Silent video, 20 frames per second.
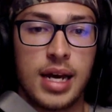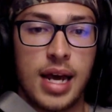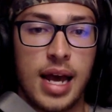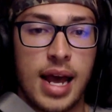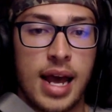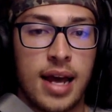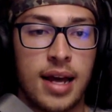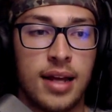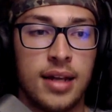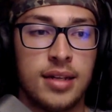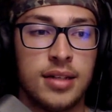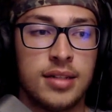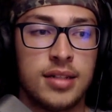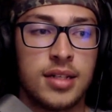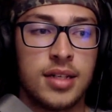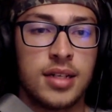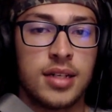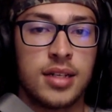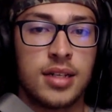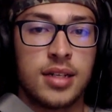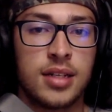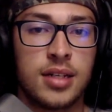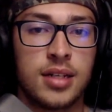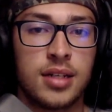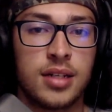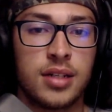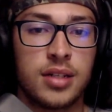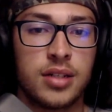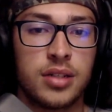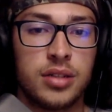And
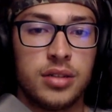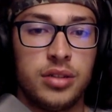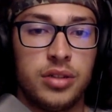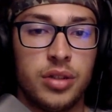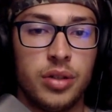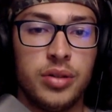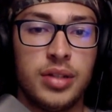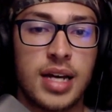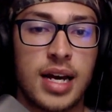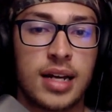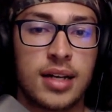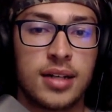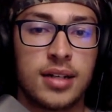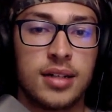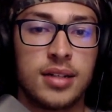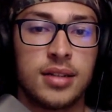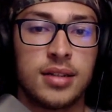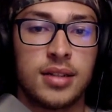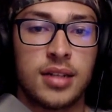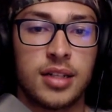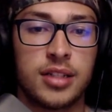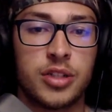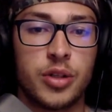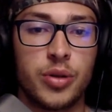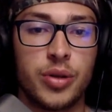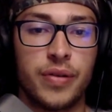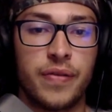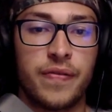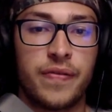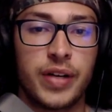do that until
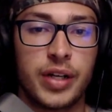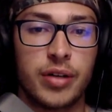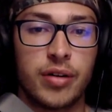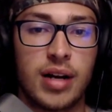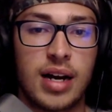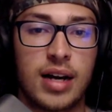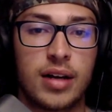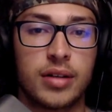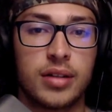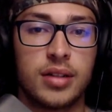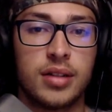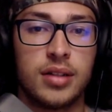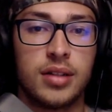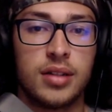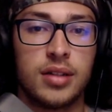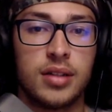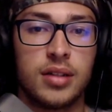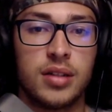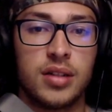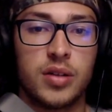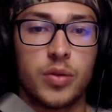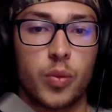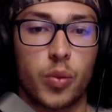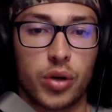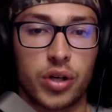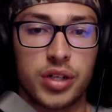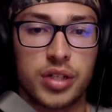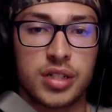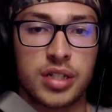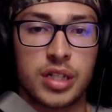you figure out
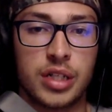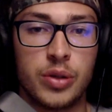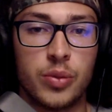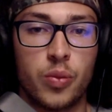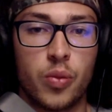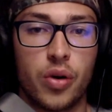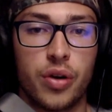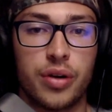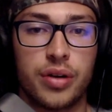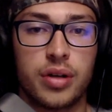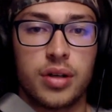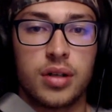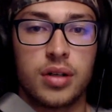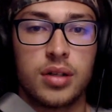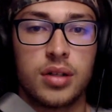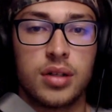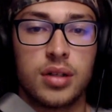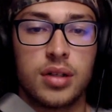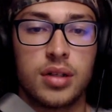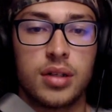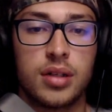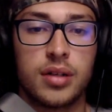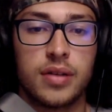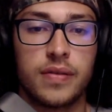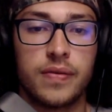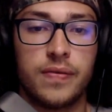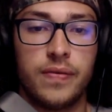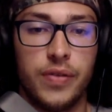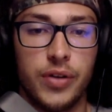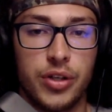what it is that you want
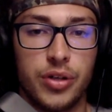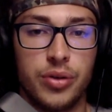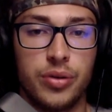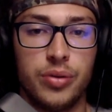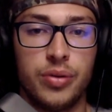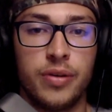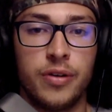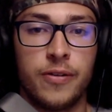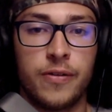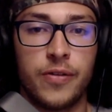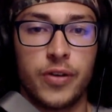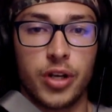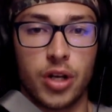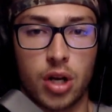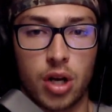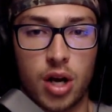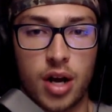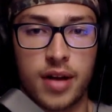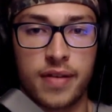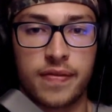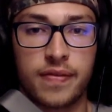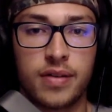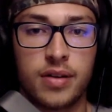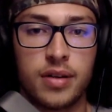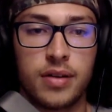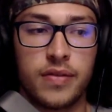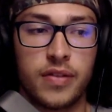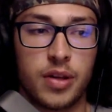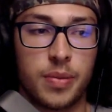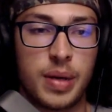for you, for your life,
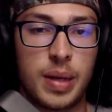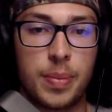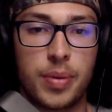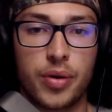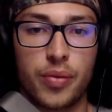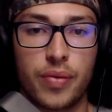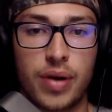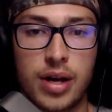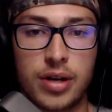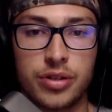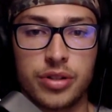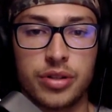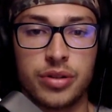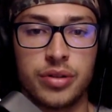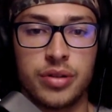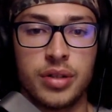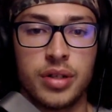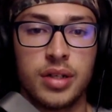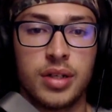for the people around you.